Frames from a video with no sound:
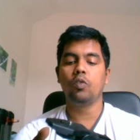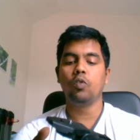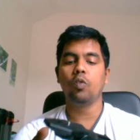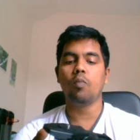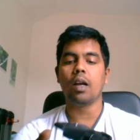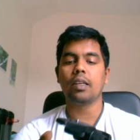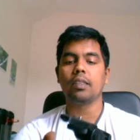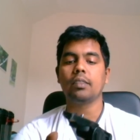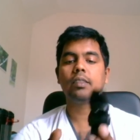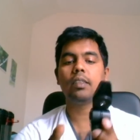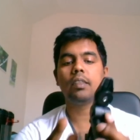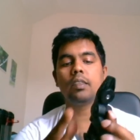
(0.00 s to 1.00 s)
two
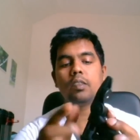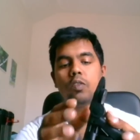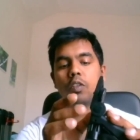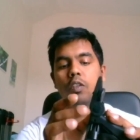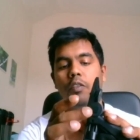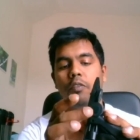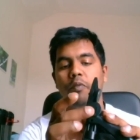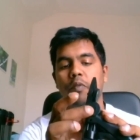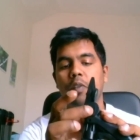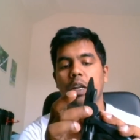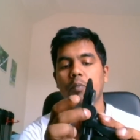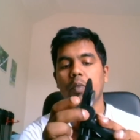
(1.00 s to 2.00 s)
buttons. So
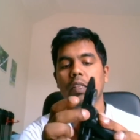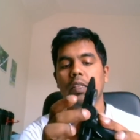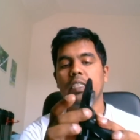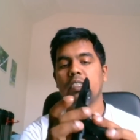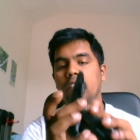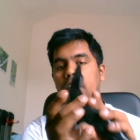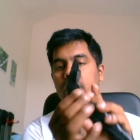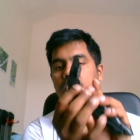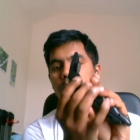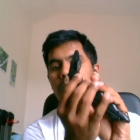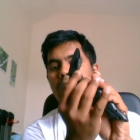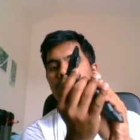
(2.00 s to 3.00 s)
one, this
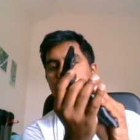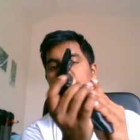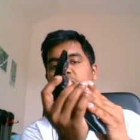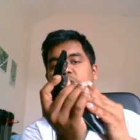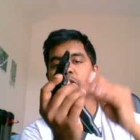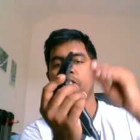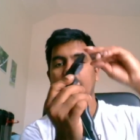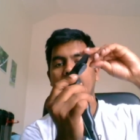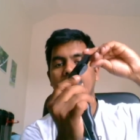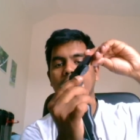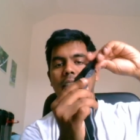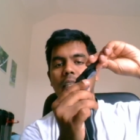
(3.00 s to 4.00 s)
button is for to
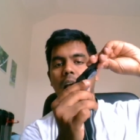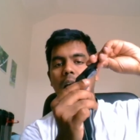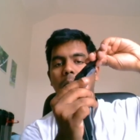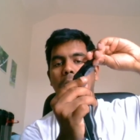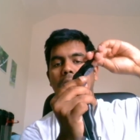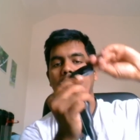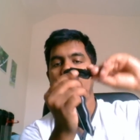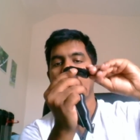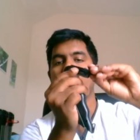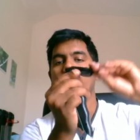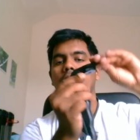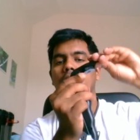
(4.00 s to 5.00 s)
adjust up and
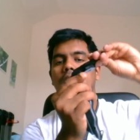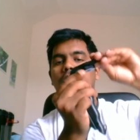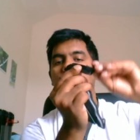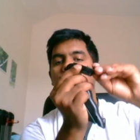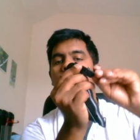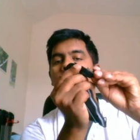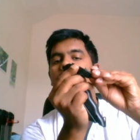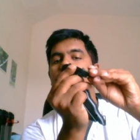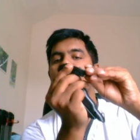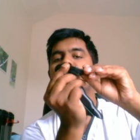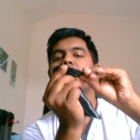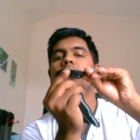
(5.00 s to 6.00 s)
down, so you
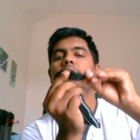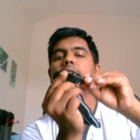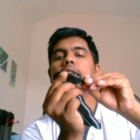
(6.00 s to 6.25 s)
can see